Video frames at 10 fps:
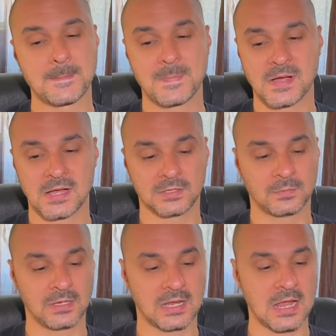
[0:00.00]
but
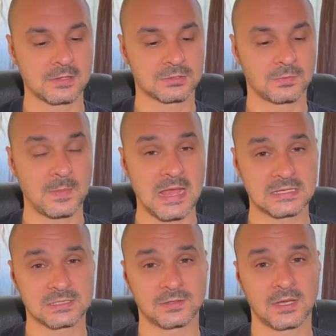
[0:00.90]
when it comes to
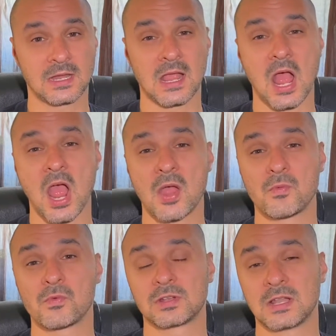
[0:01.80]
mastering, I
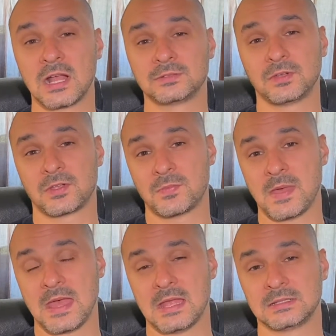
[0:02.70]
would not
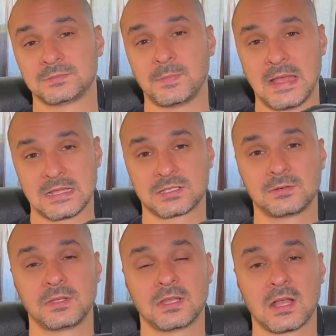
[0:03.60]
recommend
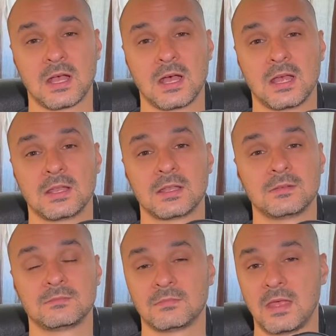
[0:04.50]
mastering
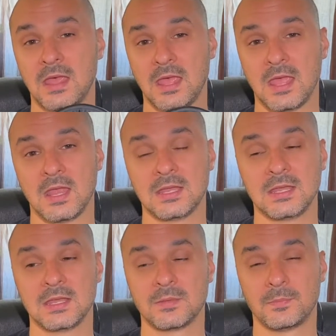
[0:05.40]
on
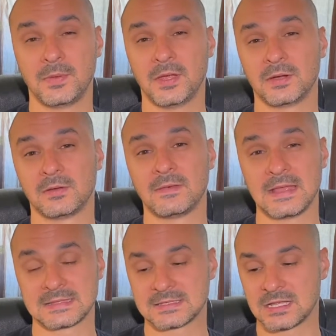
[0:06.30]
any pair of
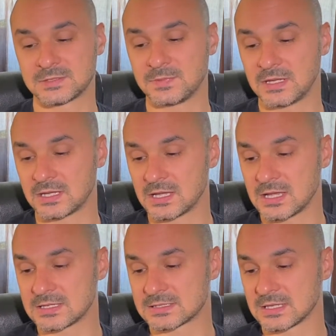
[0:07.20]
headsets,
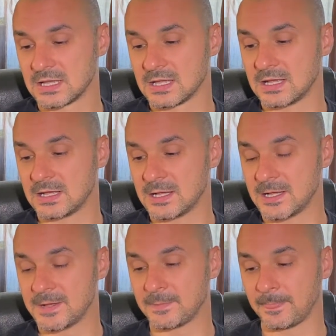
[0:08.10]
because
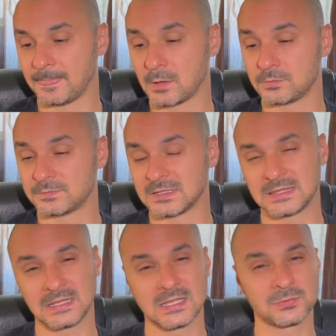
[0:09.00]
the
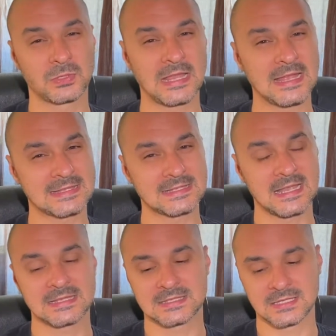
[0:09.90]
thing is, with
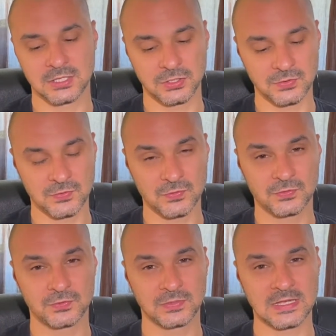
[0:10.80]
headsets you
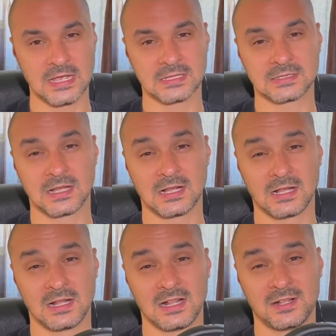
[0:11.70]
do get
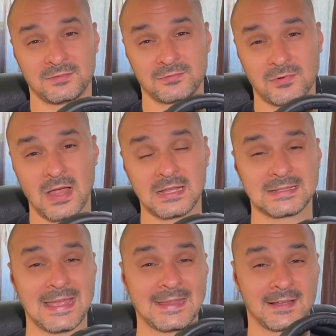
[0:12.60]
a right
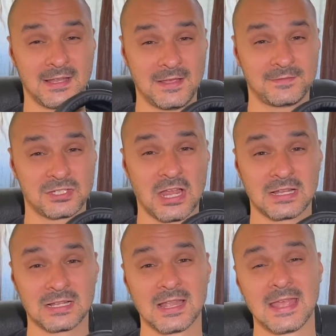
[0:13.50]
and a left
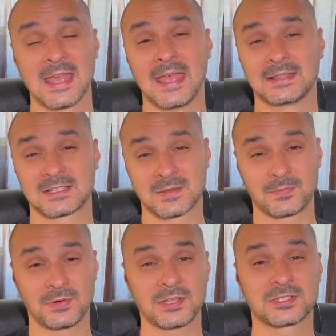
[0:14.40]
channel, and the
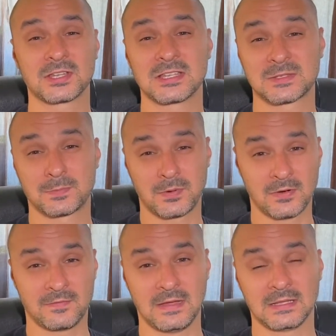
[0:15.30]
separation is
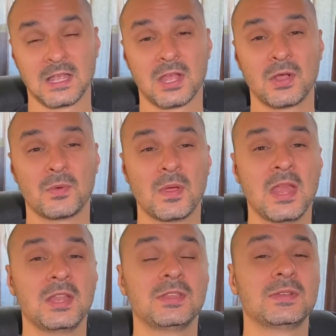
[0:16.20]
perfect.
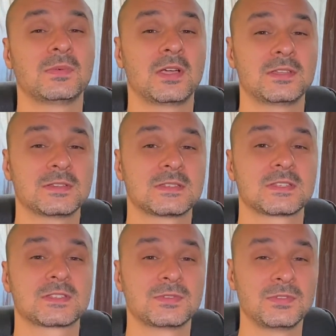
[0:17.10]
When you are using
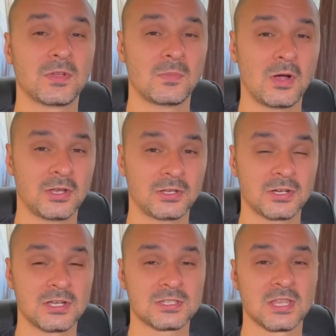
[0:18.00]
studio
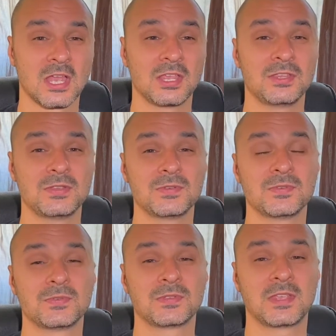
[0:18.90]
monitors,
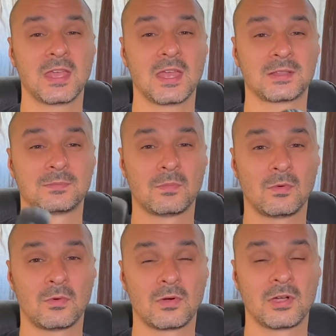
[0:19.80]
you get
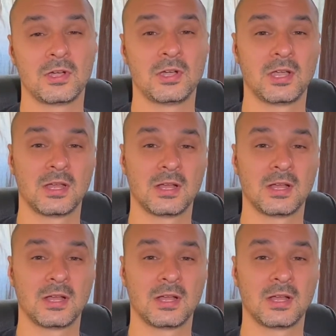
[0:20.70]
more